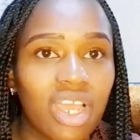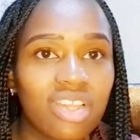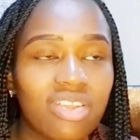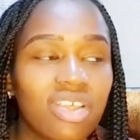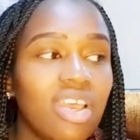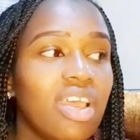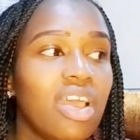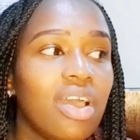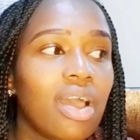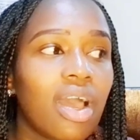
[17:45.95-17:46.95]
And
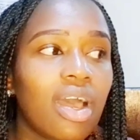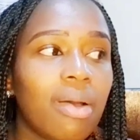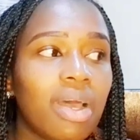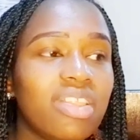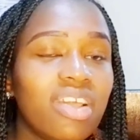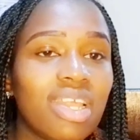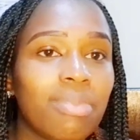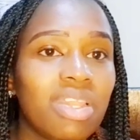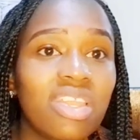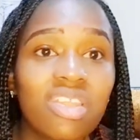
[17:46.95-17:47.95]
at that time,
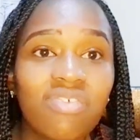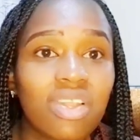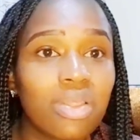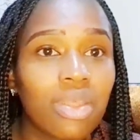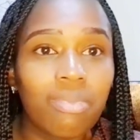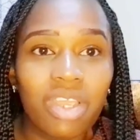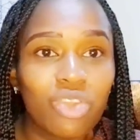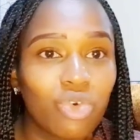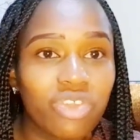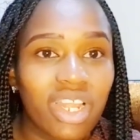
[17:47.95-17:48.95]
I didn't even see my
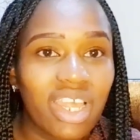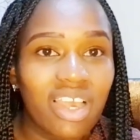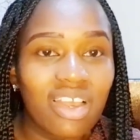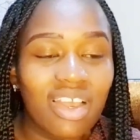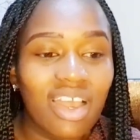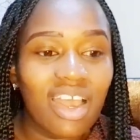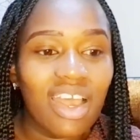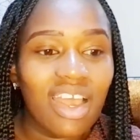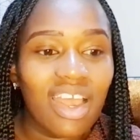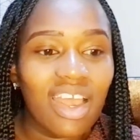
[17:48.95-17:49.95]
daughter.
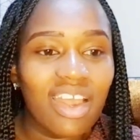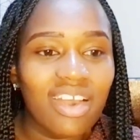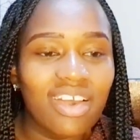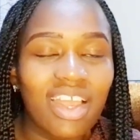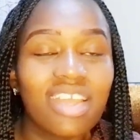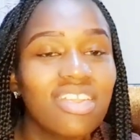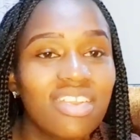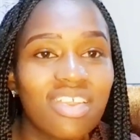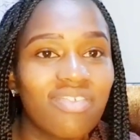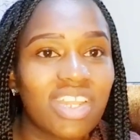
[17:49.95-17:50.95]
I
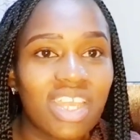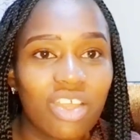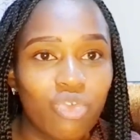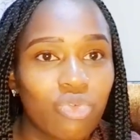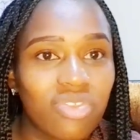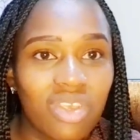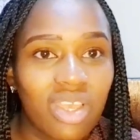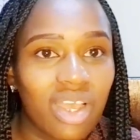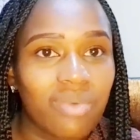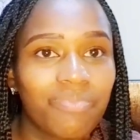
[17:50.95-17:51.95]
didn't even get to see her.